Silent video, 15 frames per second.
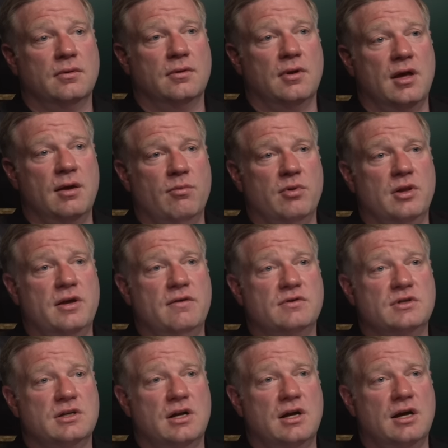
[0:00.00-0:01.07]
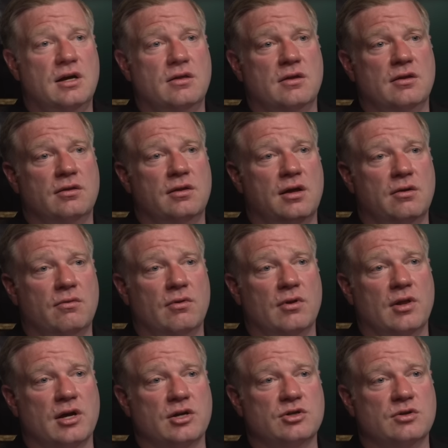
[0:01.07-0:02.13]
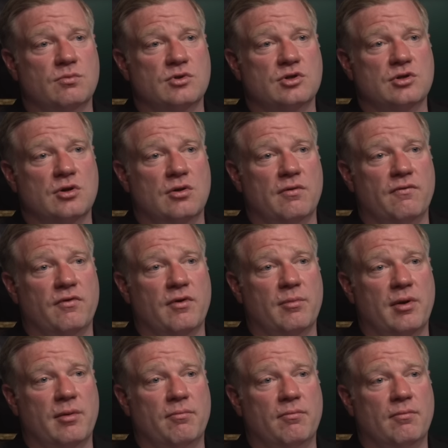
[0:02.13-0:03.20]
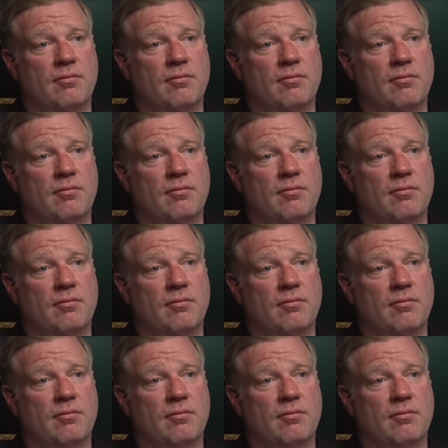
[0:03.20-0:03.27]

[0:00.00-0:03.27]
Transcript: He believes today that that election was stolen from him.